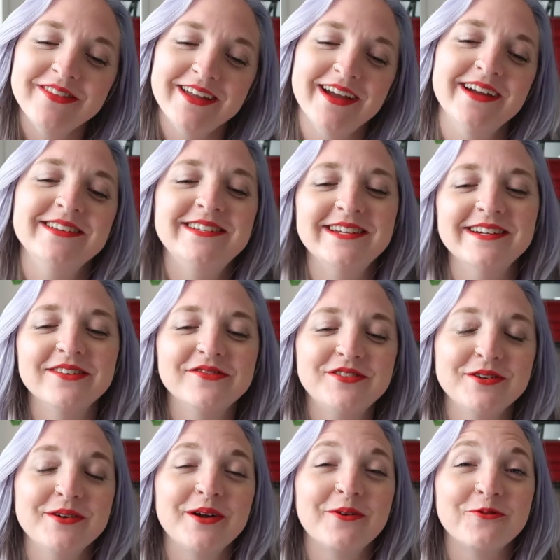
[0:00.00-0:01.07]
of the idea of
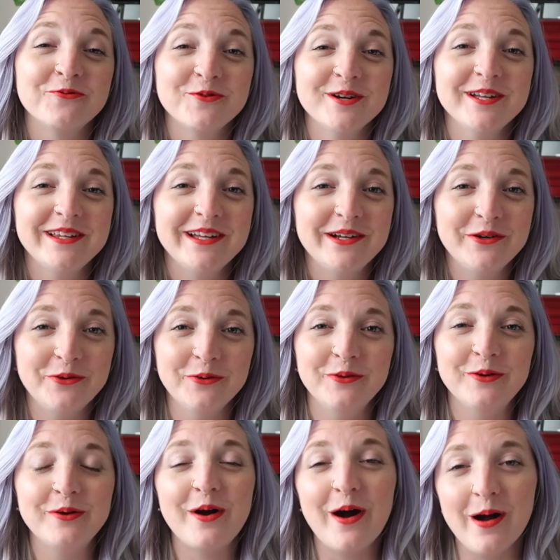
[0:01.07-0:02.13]
doing a really
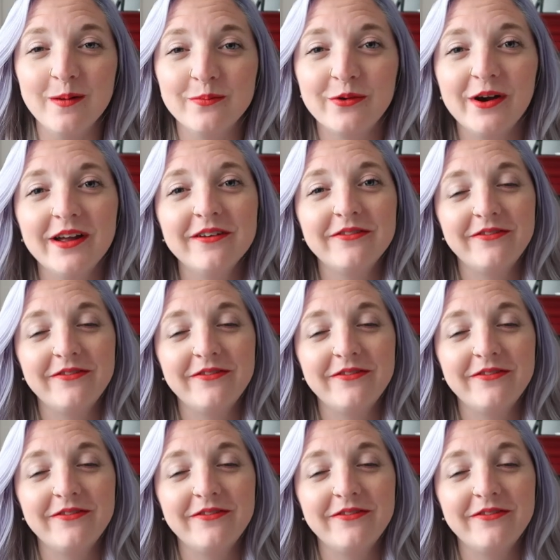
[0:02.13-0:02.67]
cool ombre